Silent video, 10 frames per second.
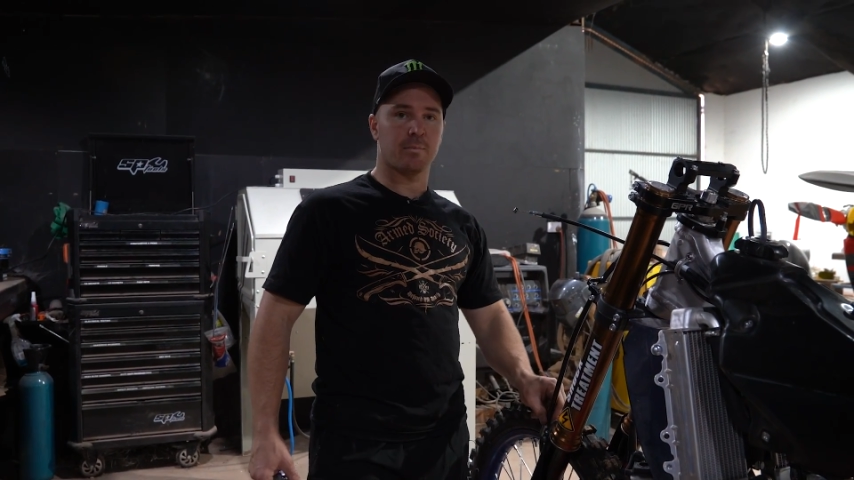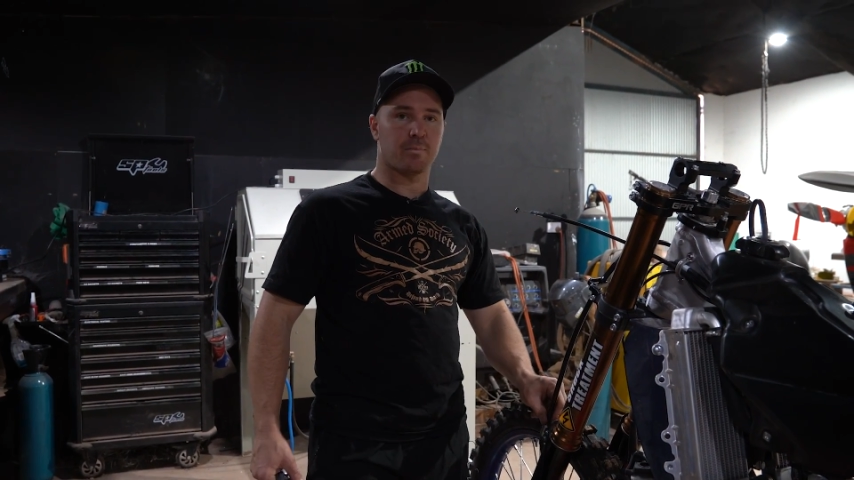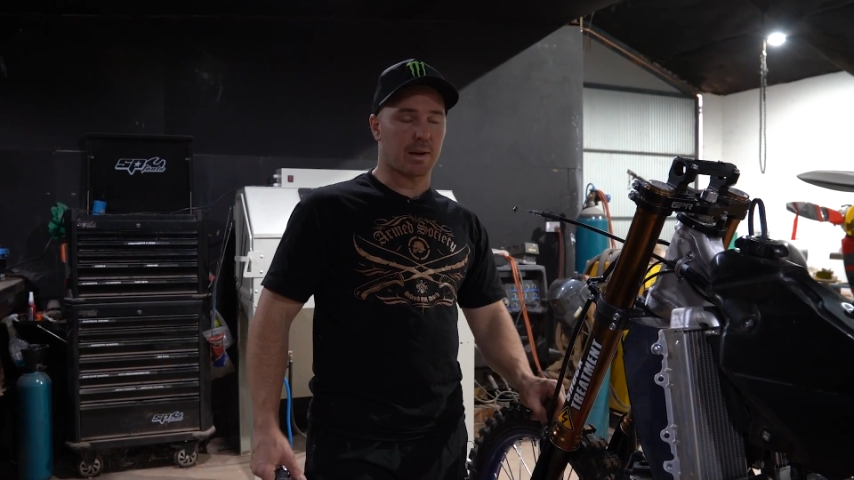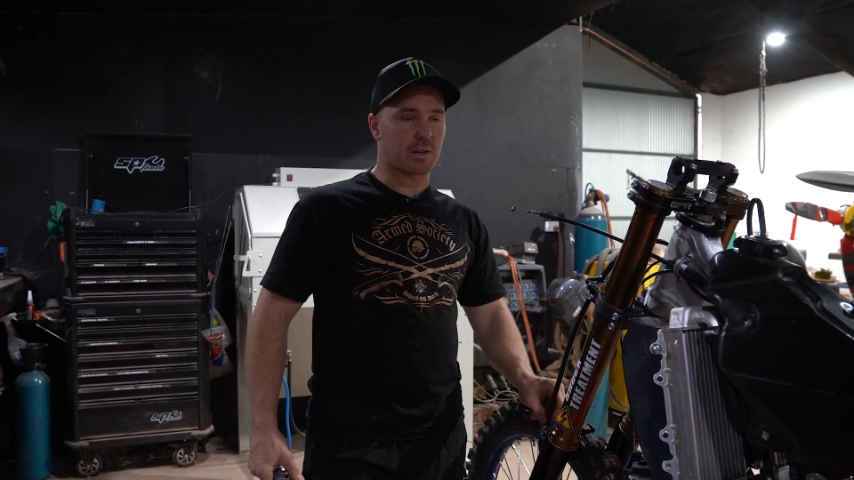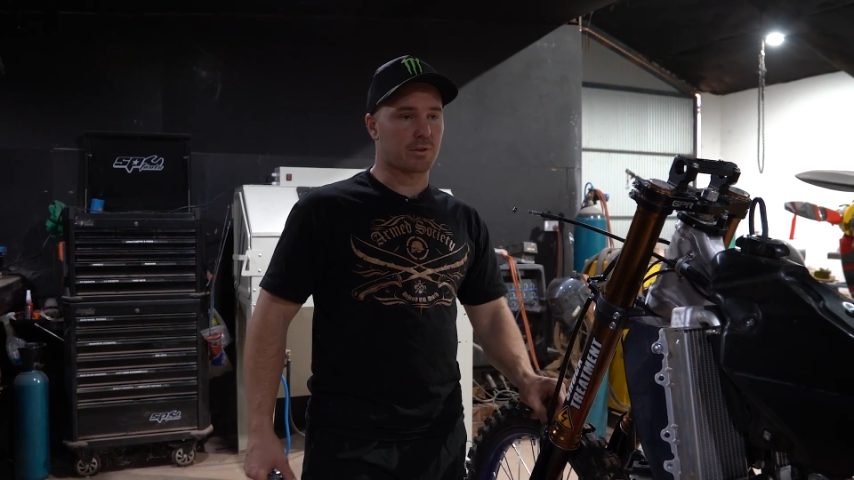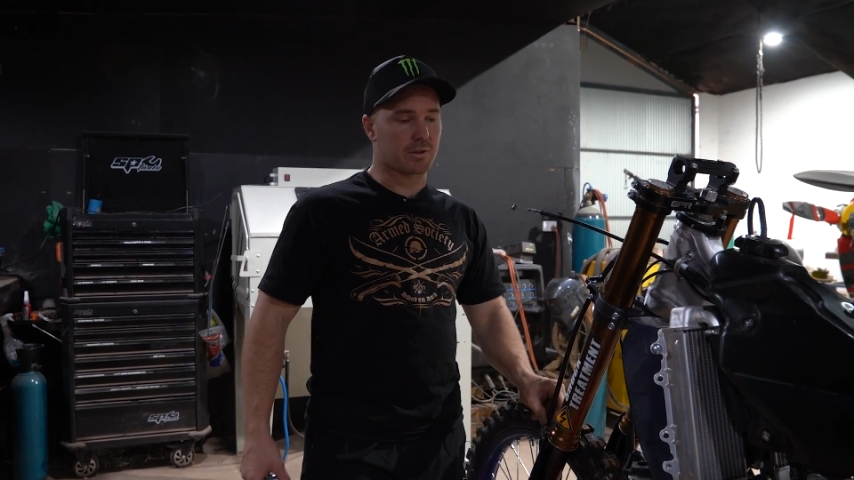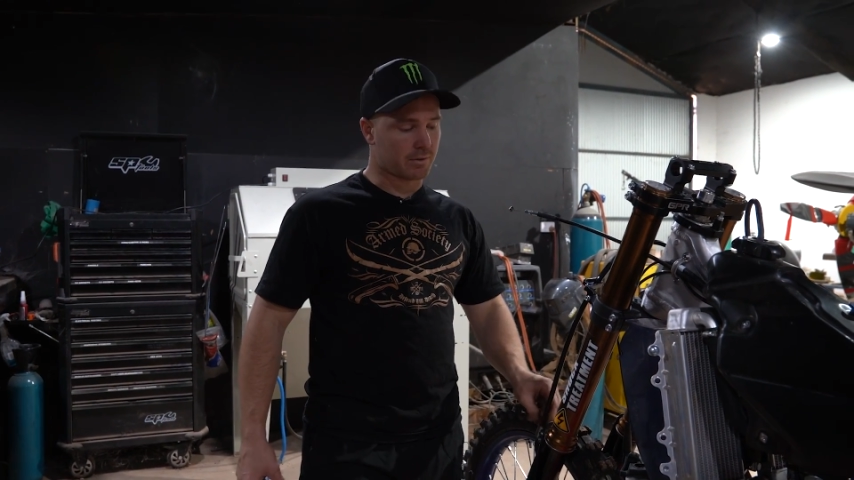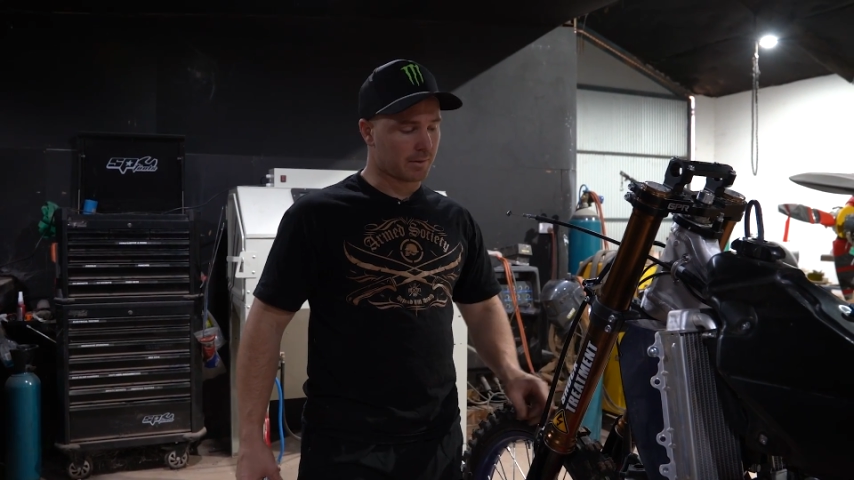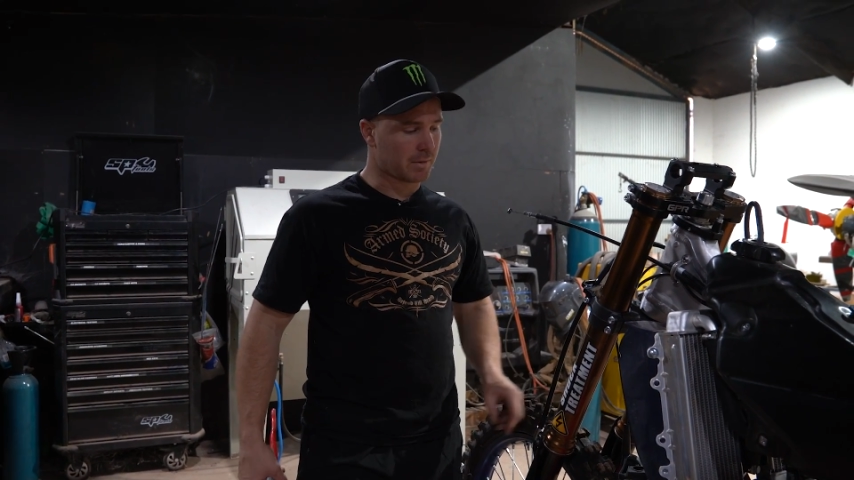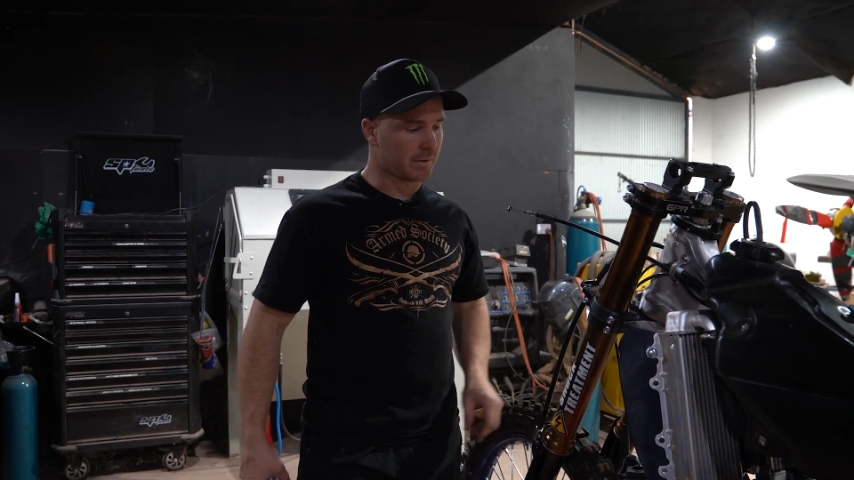make sure it's
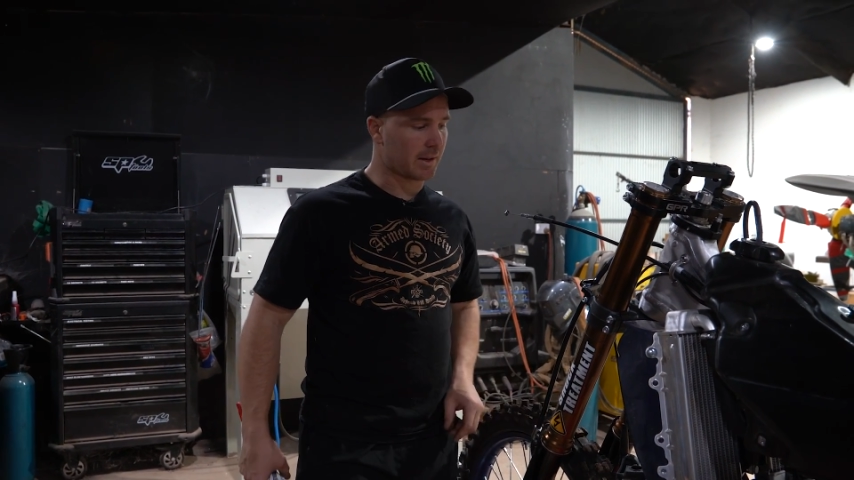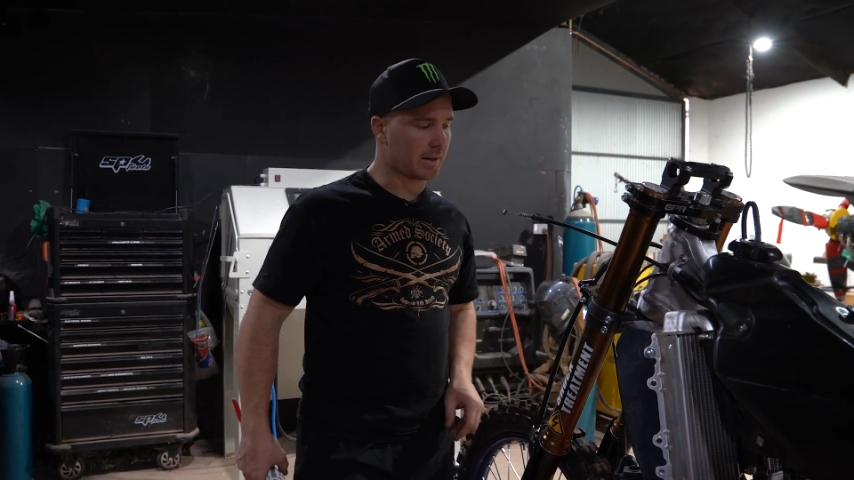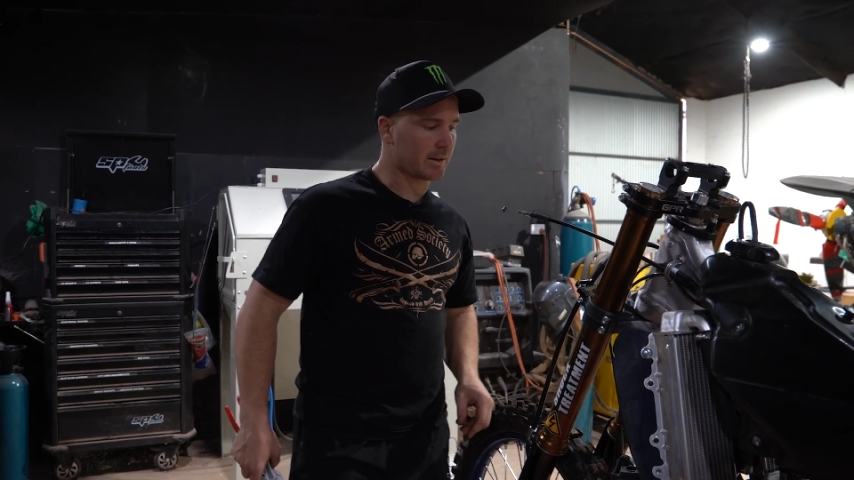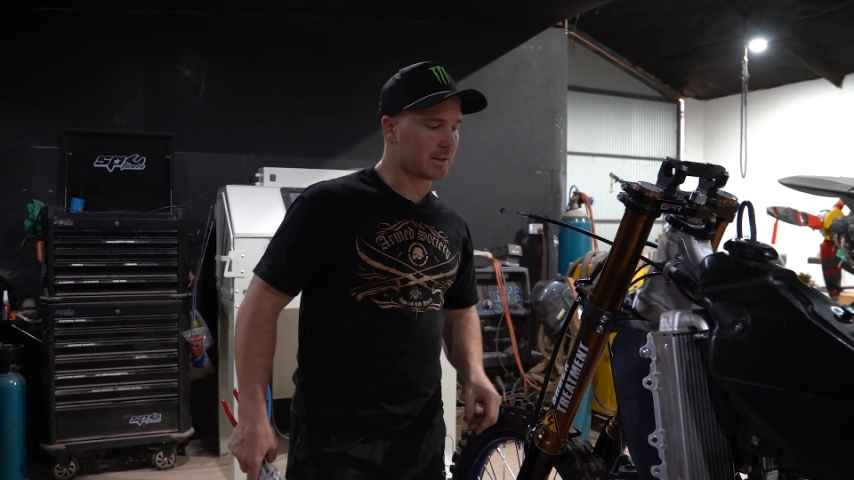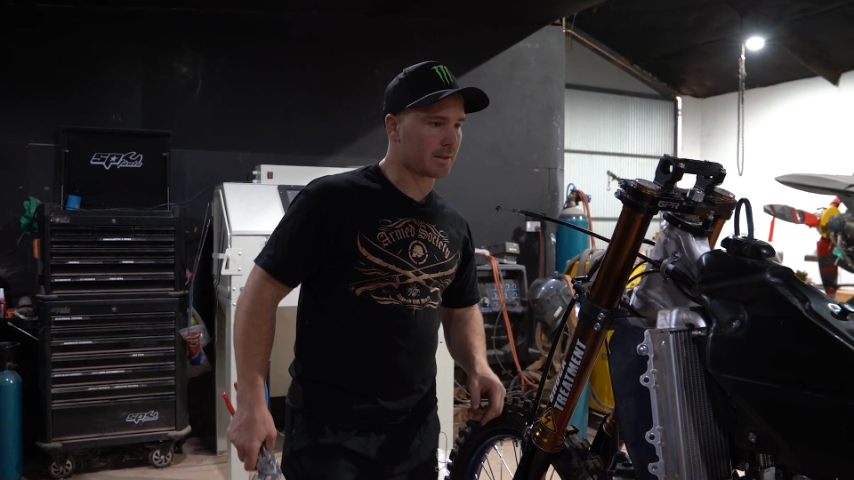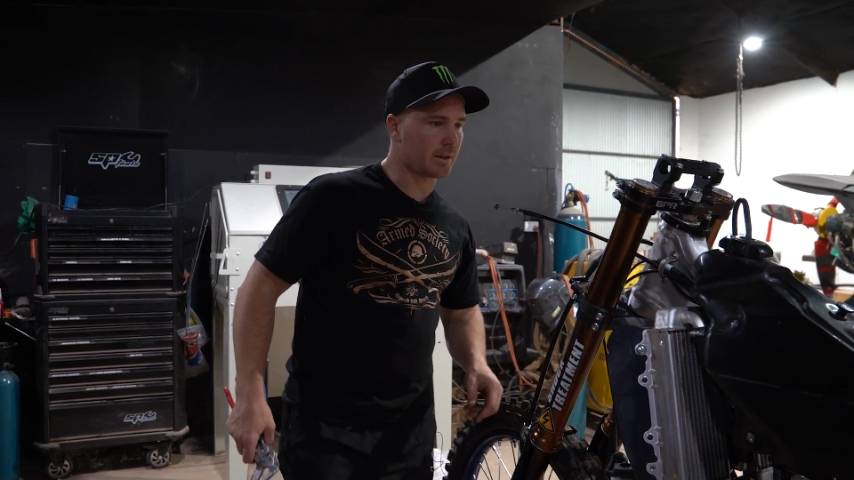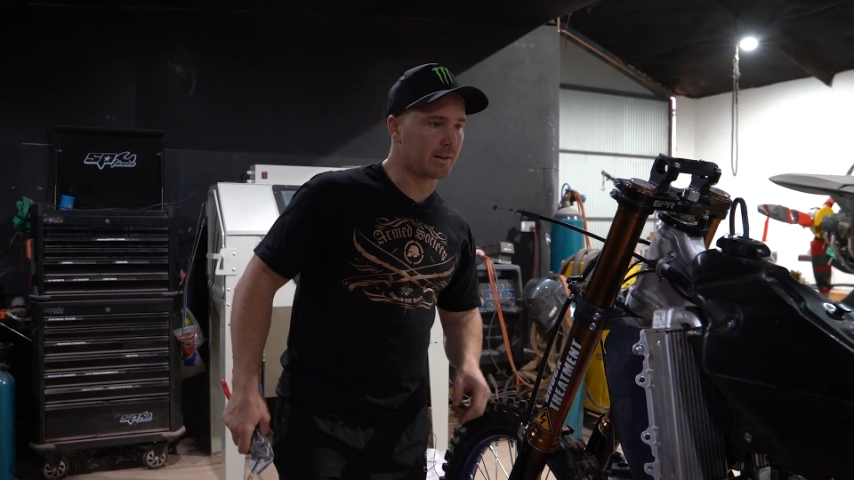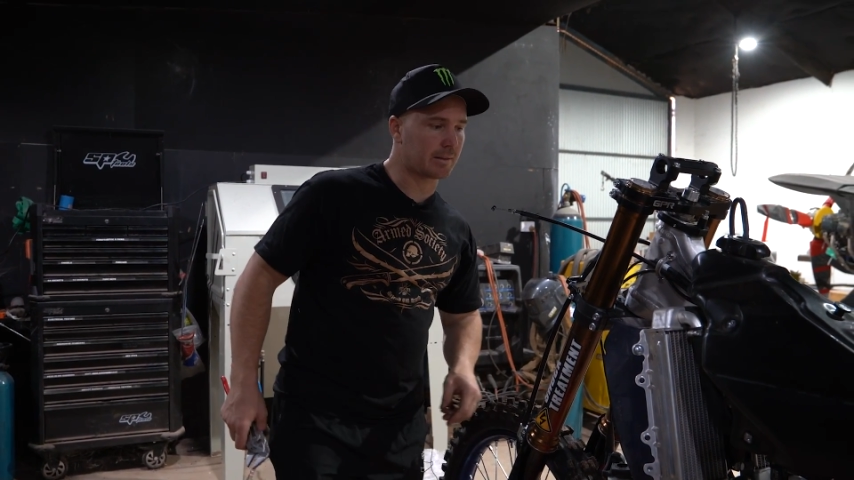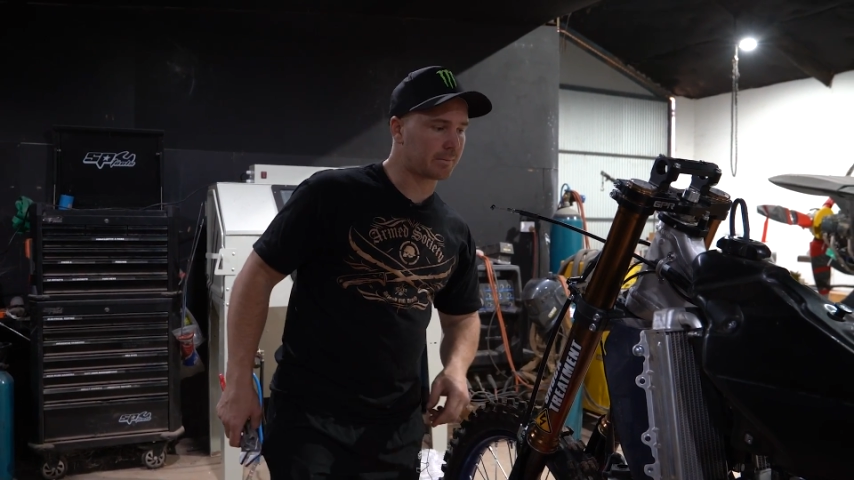gripped on there nice and tight.